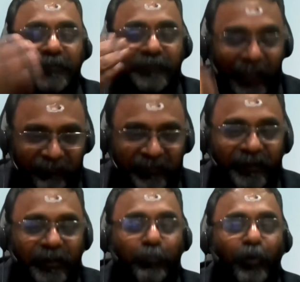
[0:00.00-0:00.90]
having
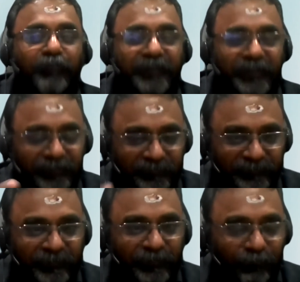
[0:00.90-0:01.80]
a cup of tea?
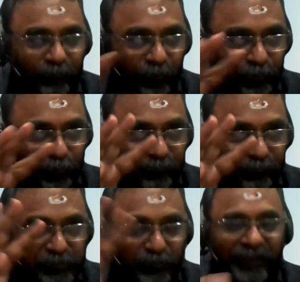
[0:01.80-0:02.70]
What do you
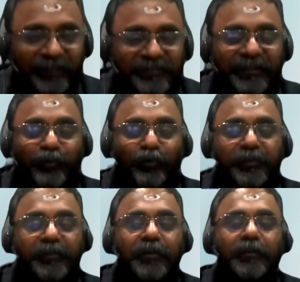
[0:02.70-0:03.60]
visualize that to
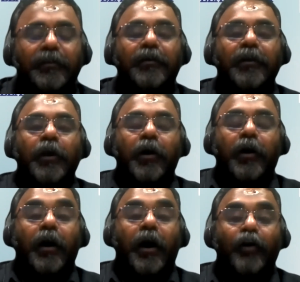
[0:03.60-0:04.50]
be? And
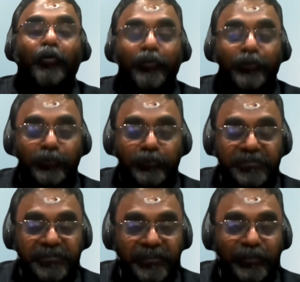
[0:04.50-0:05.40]
how do you
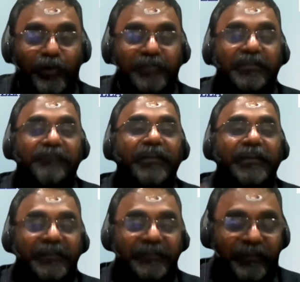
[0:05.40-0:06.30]
see yourself
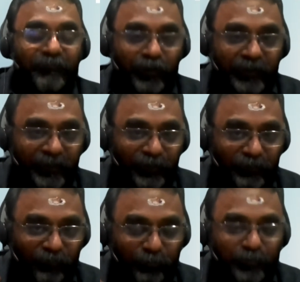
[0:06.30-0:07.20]
getting there? What kind
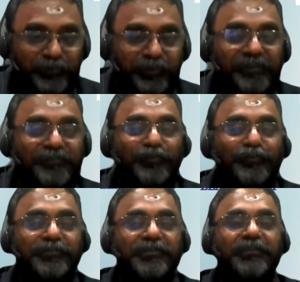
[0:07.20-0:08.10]
of opportunities do
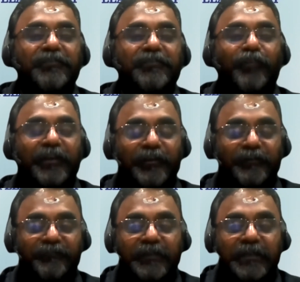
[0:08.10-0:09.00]
you see? What kind
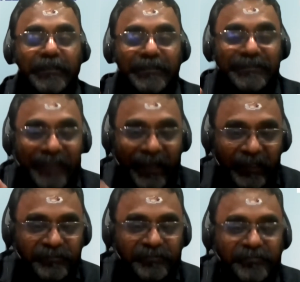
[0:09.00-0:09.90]
of
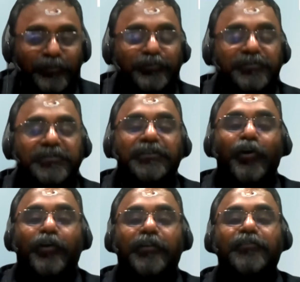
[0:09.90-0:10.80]
challenges do you see in
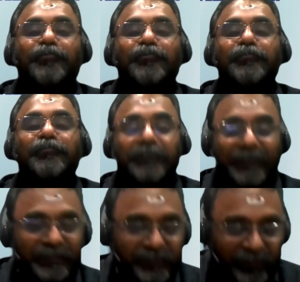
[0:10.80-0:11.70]
order to
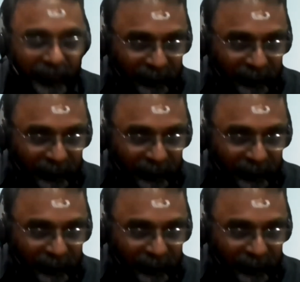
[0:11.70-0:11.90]
get there?